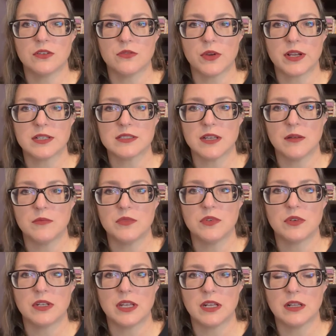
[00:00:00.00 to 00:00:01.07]
drink some, you
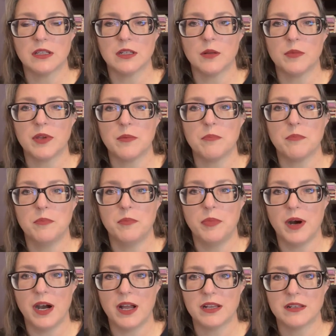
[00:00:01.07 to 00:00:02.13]
can eat a little bit,
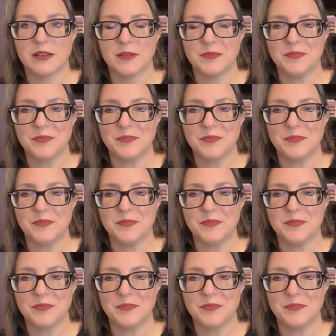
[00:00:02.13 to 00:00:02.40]
but